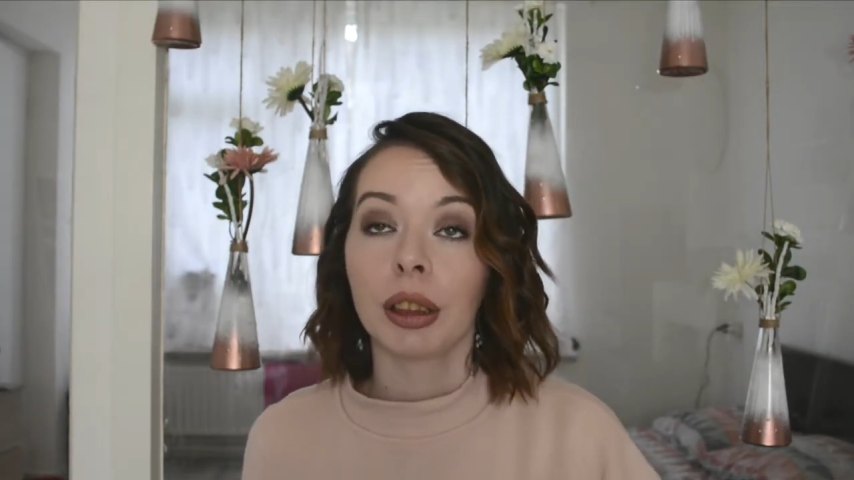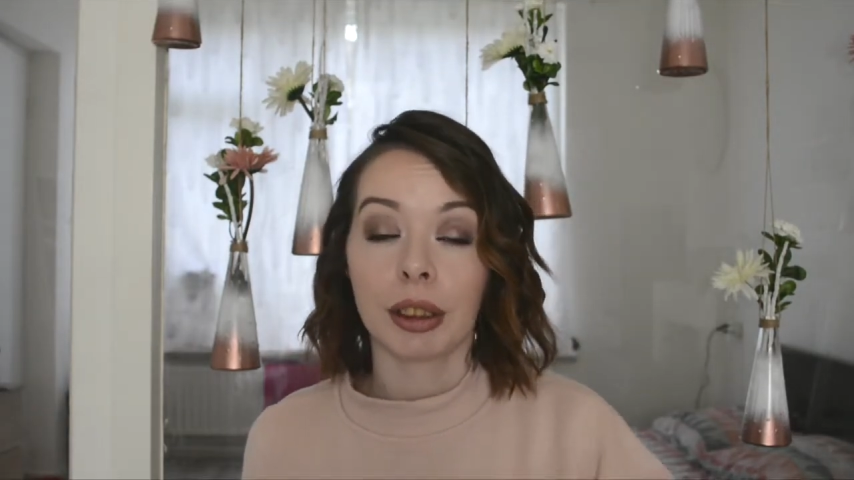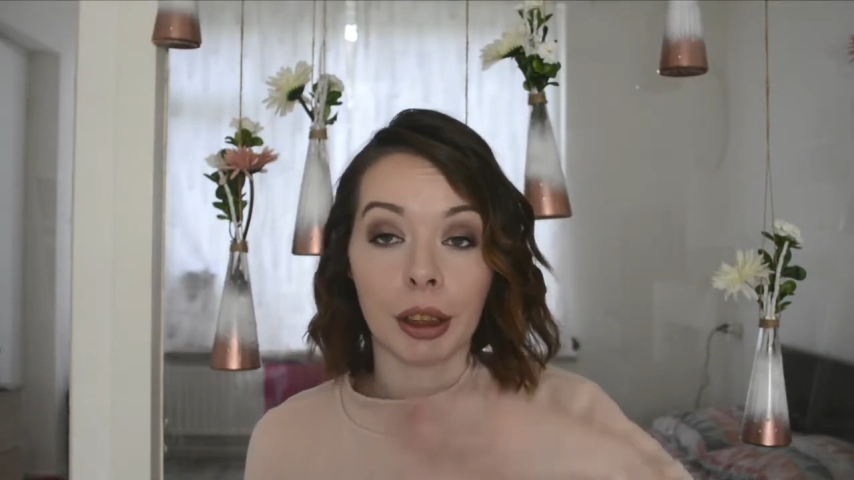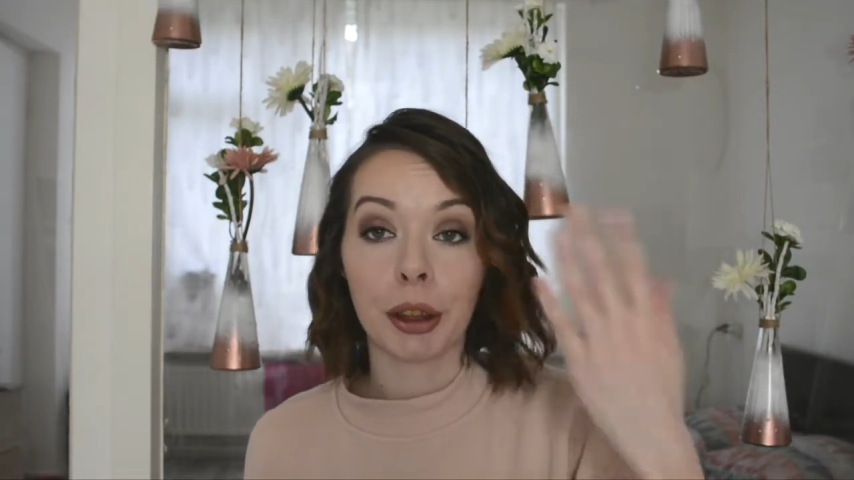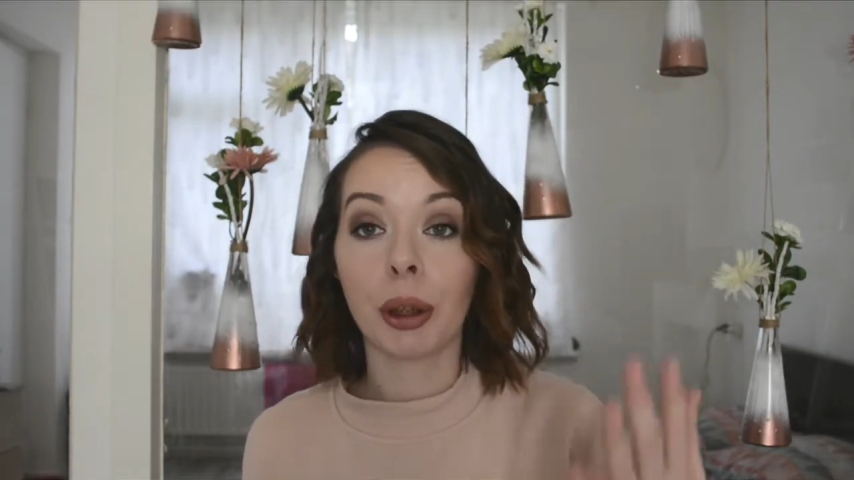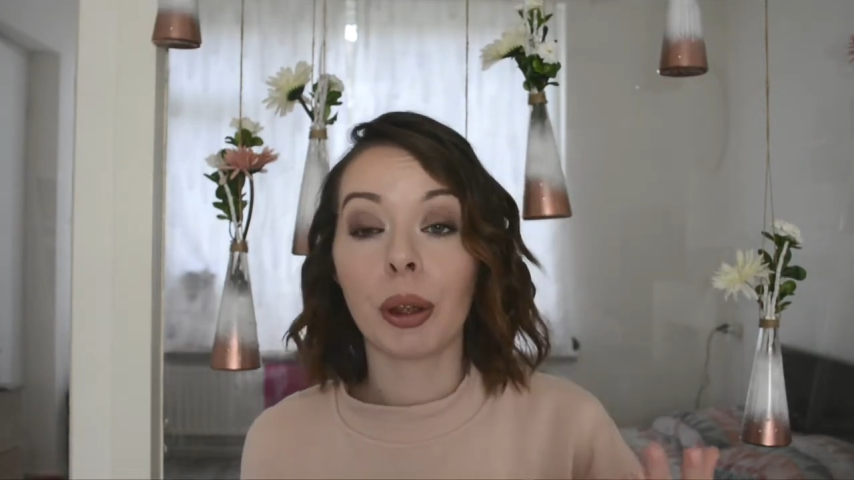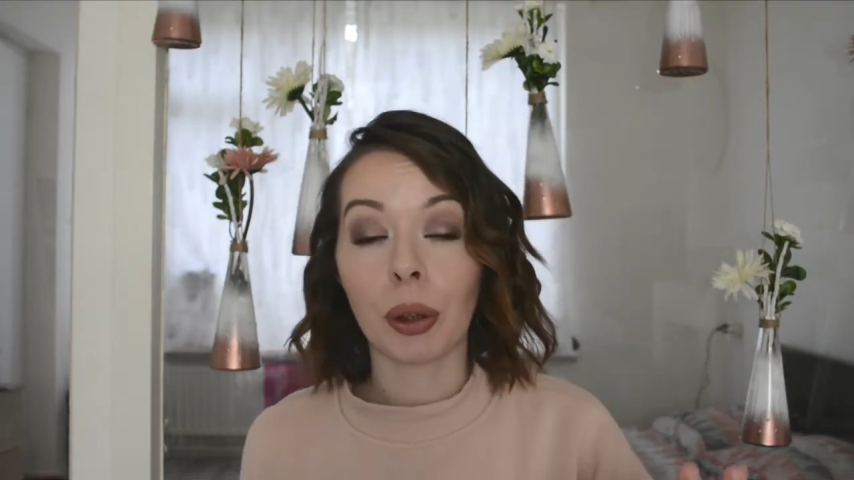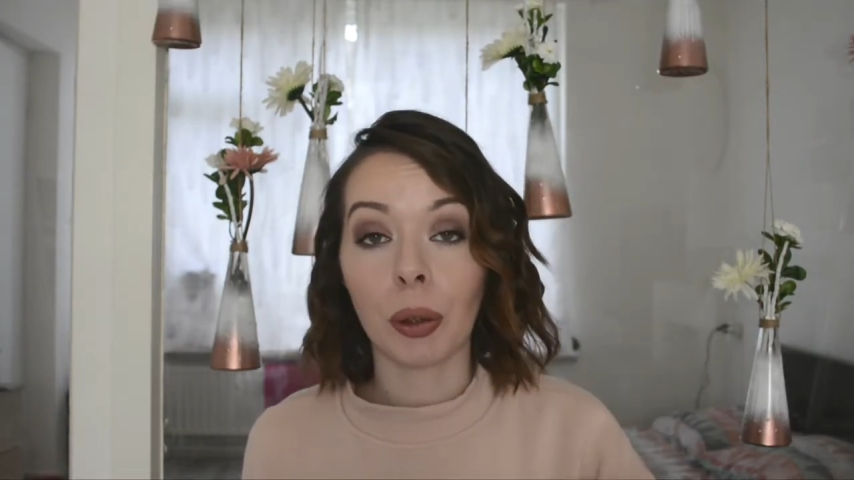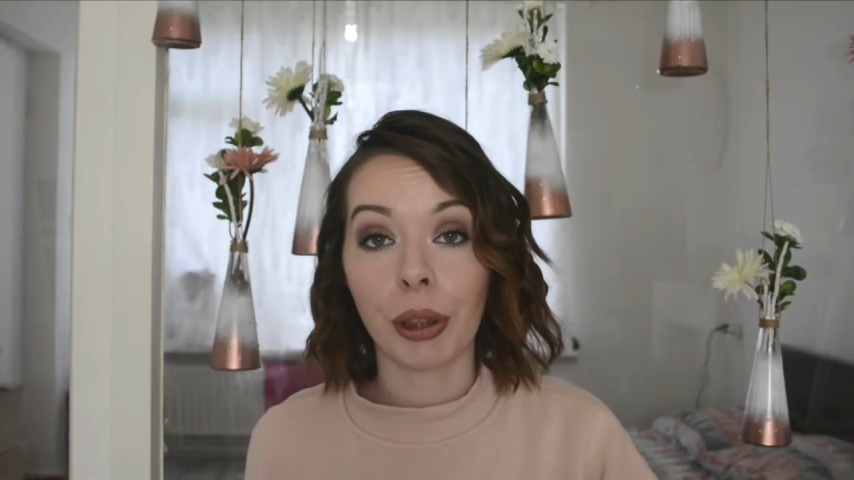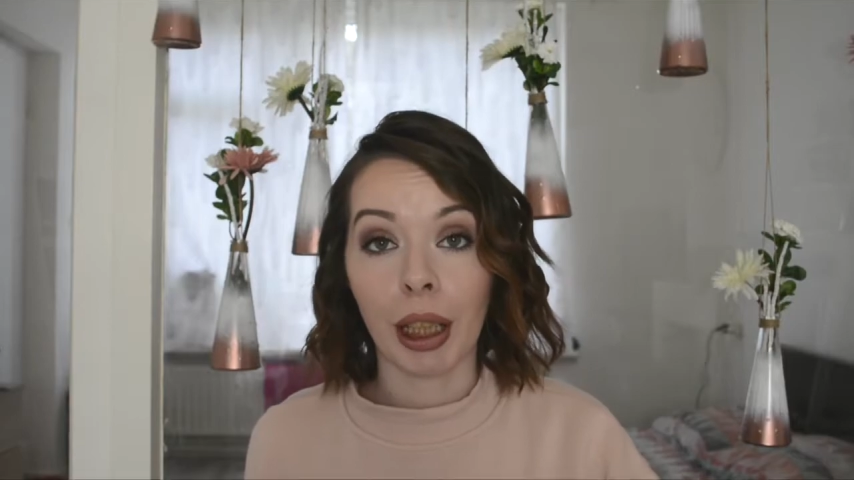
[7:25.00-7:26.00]
done a New
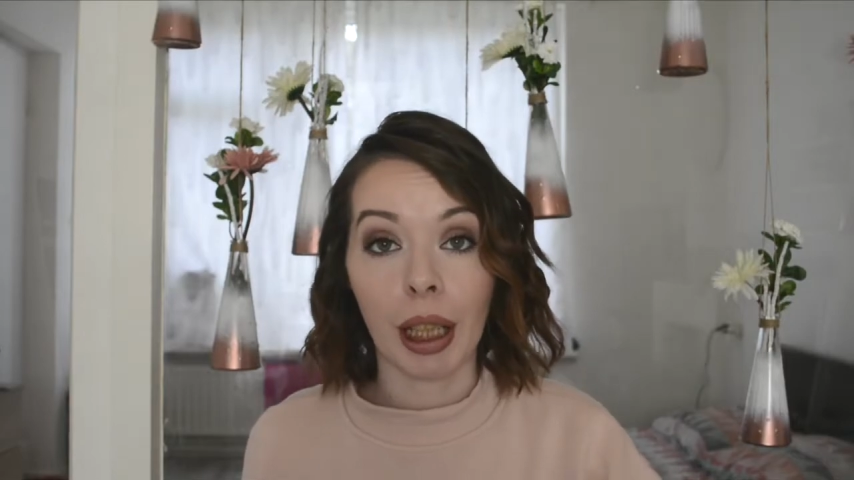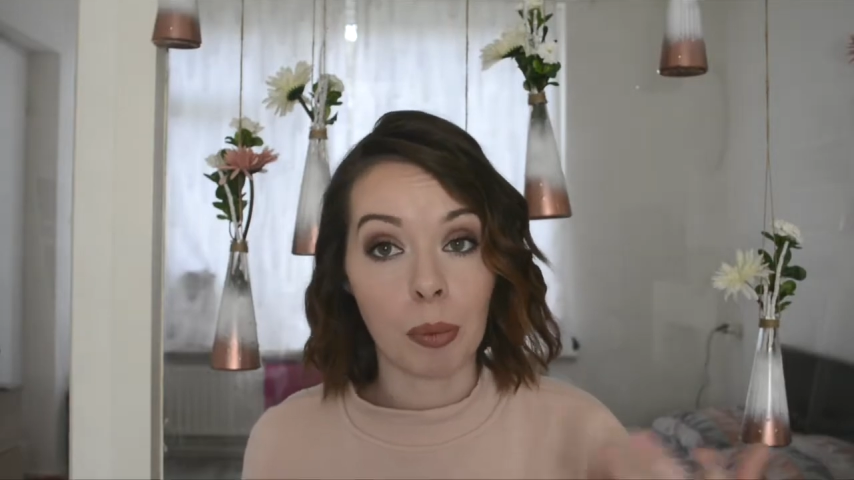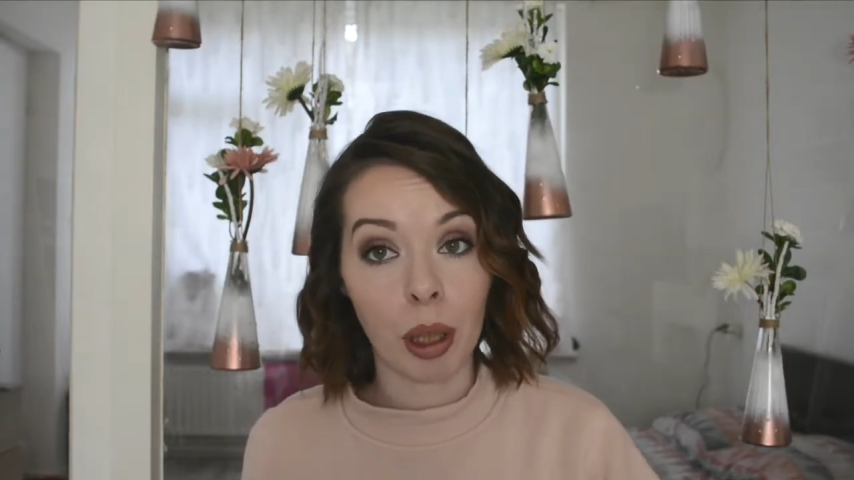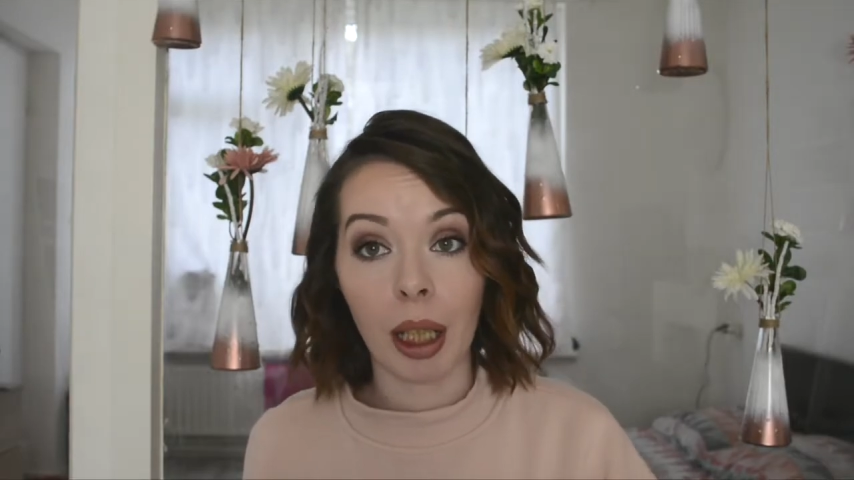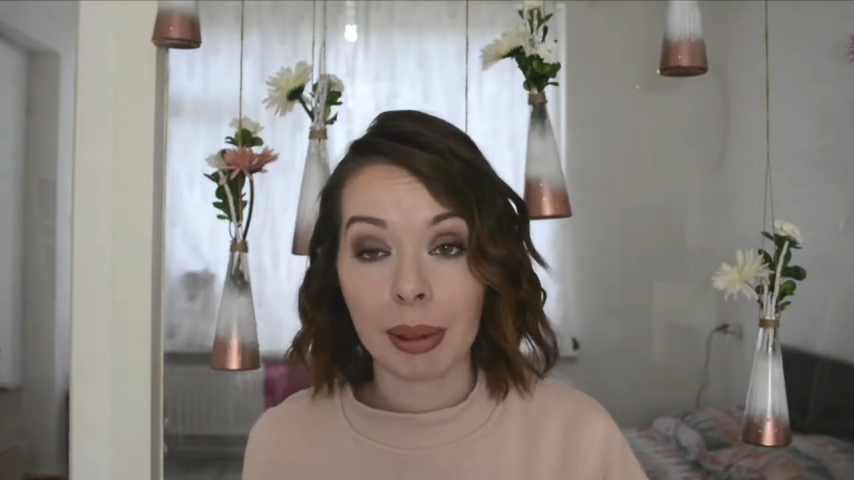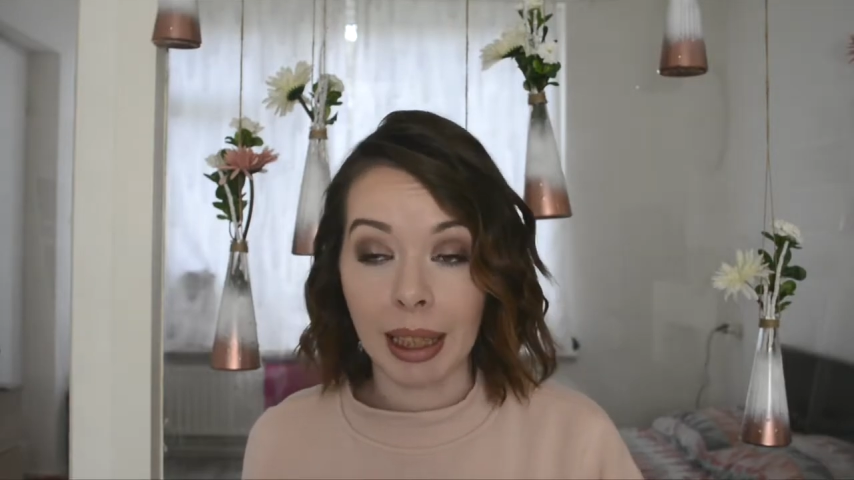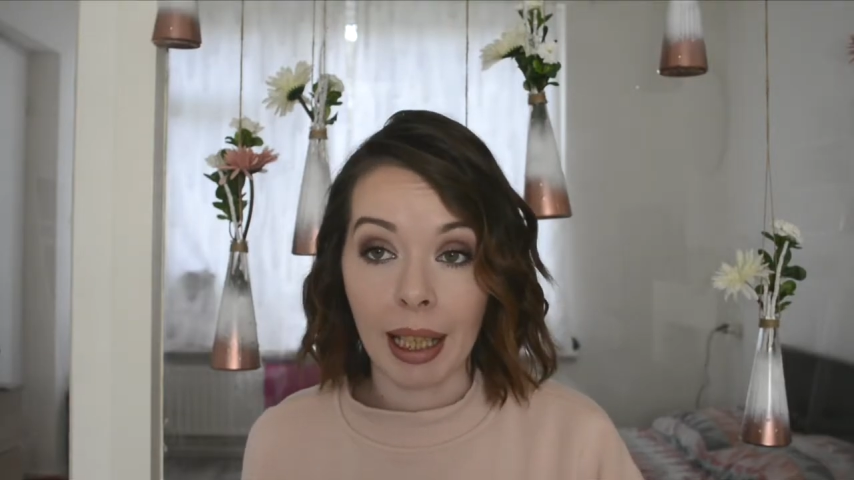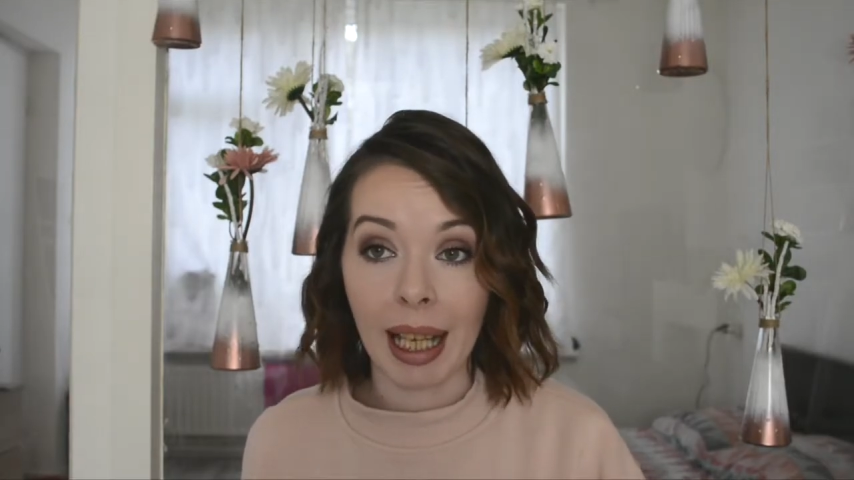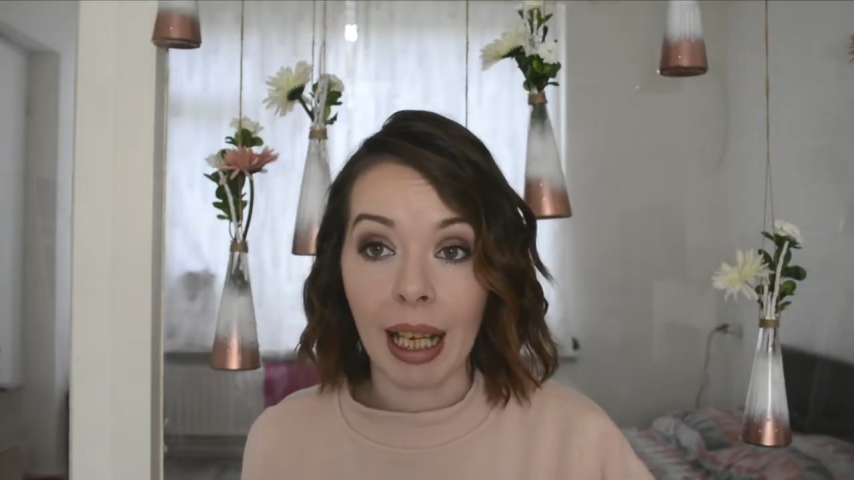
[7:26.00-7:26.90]
Look order and while I was at her